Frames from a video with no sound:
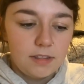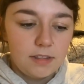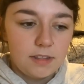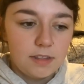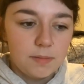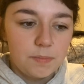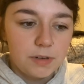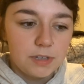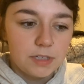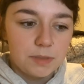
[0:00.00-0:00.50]

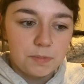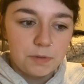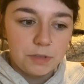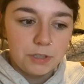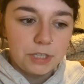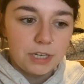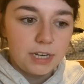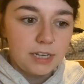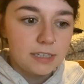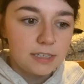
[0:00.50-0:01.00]
the principal
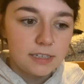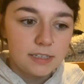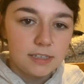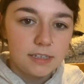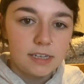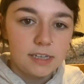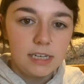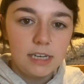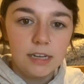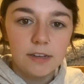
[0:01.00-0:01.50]
cellist has
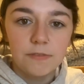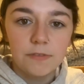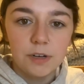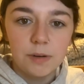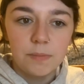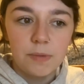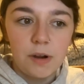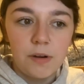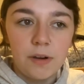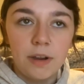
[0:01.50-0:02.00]
an idea for
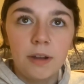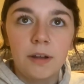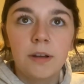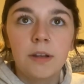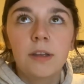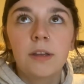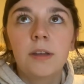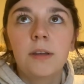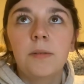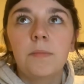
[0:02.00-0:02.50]
a bowing,
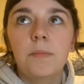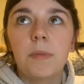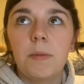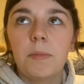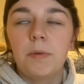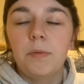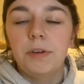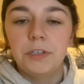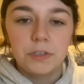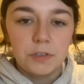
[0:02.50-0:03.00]

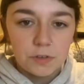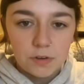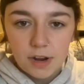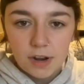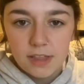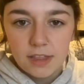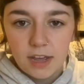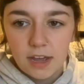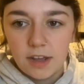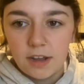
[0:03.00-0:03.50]
maybe we should
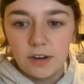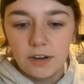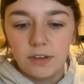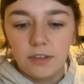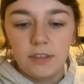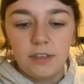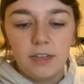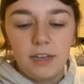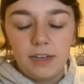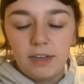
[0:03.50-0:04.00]
try that,
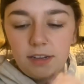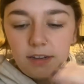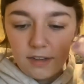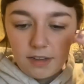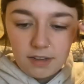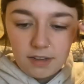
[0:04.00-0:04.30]
or like,